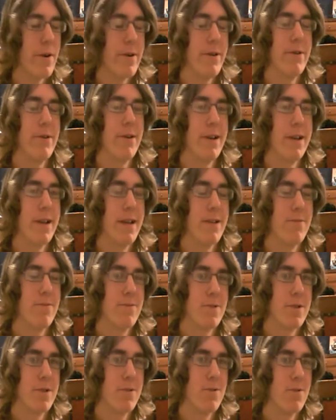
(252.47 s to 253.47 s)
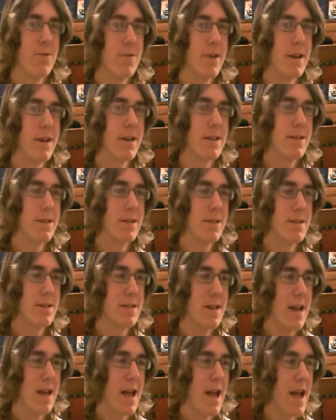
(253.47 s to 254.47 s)
you can get restore
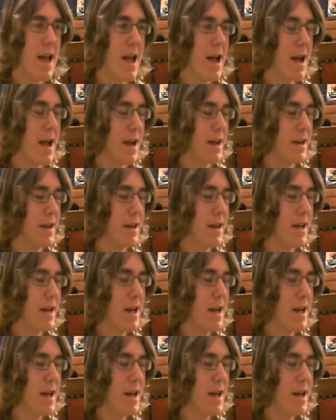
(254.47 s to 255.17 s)
discs, and